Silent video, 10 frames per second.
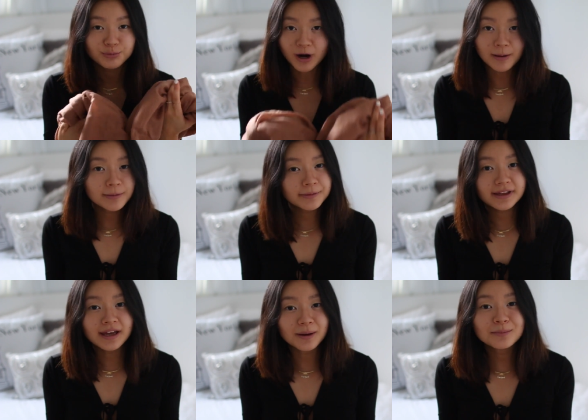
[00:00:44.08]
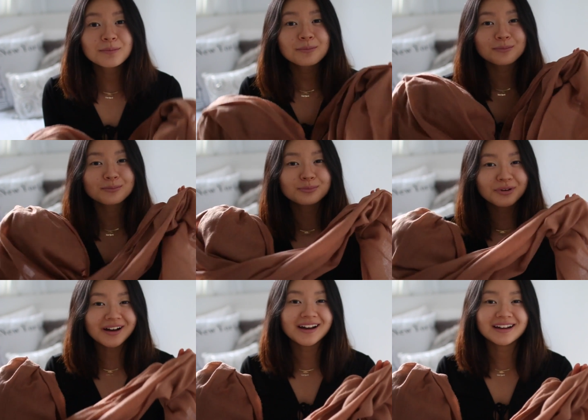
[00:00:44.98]
Probably am.
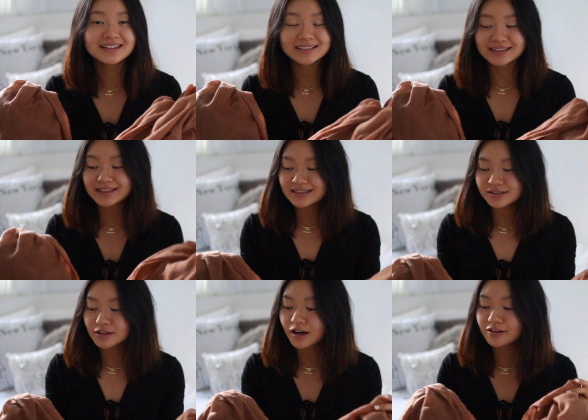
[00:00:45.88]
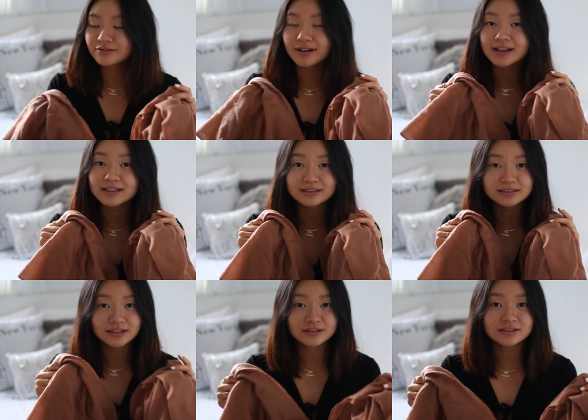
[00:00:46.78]
But this scarf
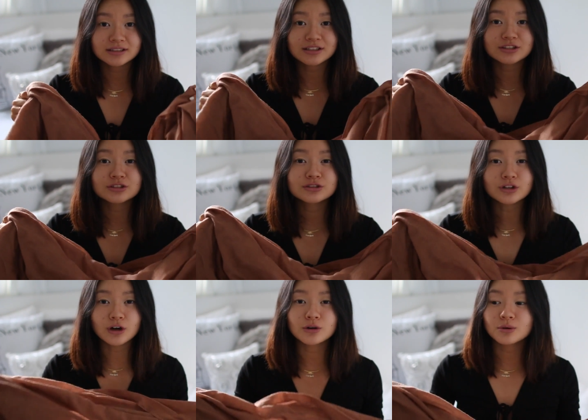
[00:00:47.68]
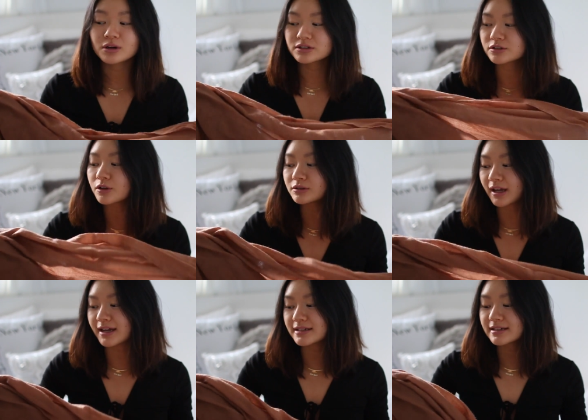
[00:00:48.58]
is seriously so, so
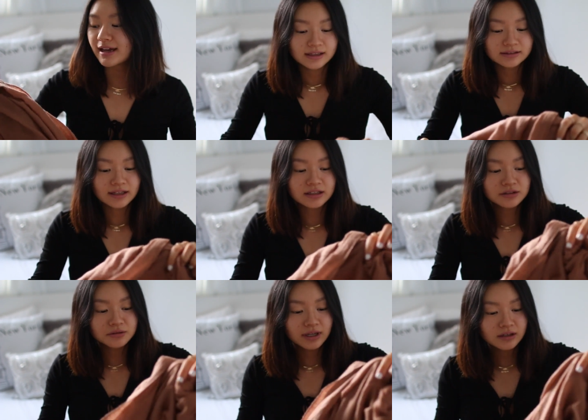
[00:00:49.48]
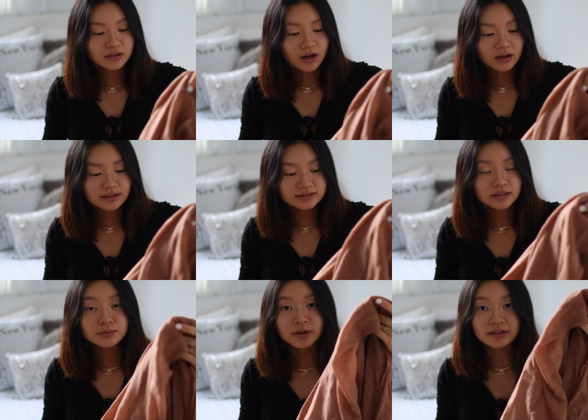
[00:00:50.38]
light. Like, you can
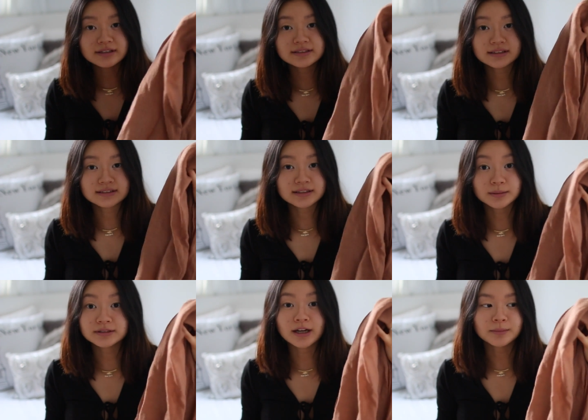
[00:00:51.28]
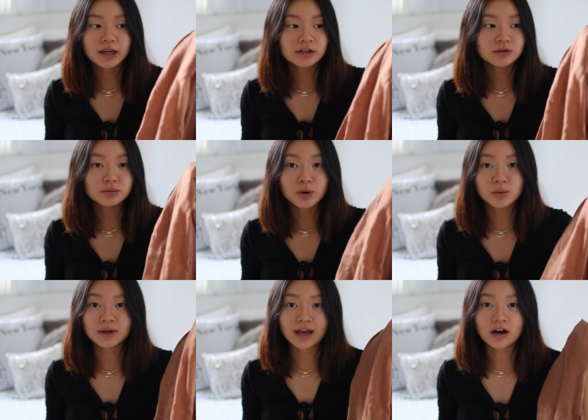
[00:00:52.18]
honestly wear this in the summertime and you
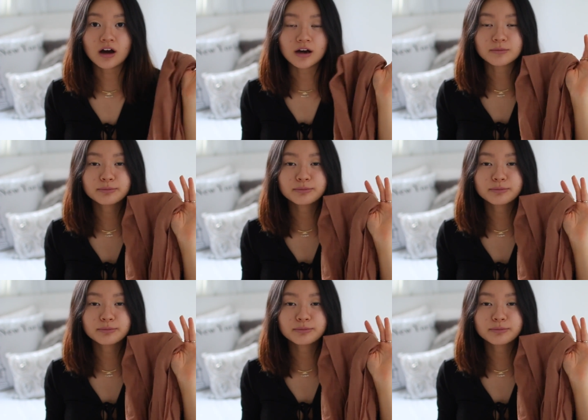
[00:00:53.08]
won't get hot.